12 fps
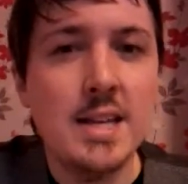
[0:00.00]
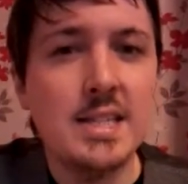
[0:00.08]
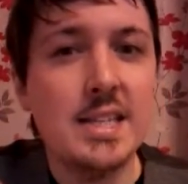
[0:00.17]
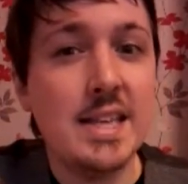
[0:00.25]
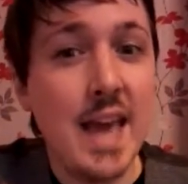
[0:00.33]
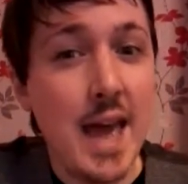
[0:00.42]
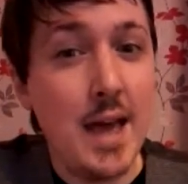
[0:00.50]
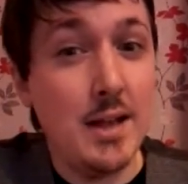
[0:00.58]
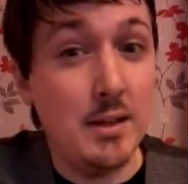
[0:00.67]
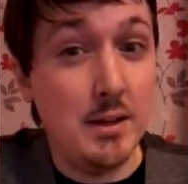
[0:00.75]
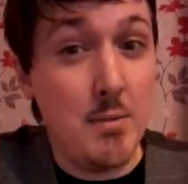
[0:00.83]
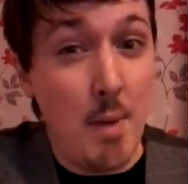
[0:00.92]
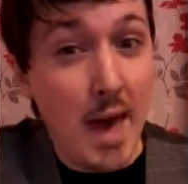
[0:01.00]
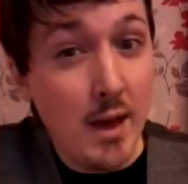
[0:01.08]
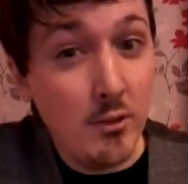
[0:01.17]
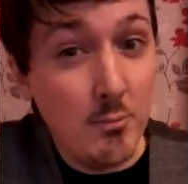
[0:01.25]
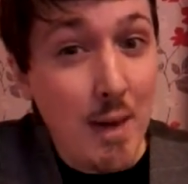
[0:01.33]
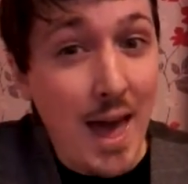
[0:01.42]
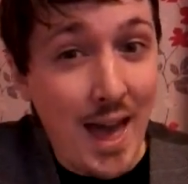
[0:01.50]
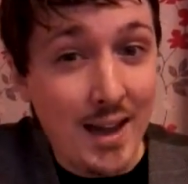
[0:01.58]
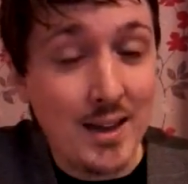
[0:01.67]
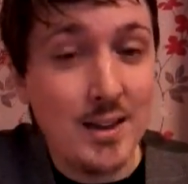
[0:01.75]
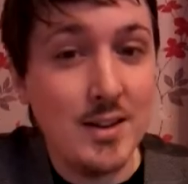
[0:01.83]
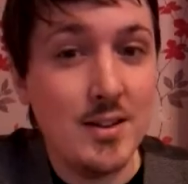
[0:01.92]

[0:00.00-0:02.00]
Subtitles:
to get £1 back.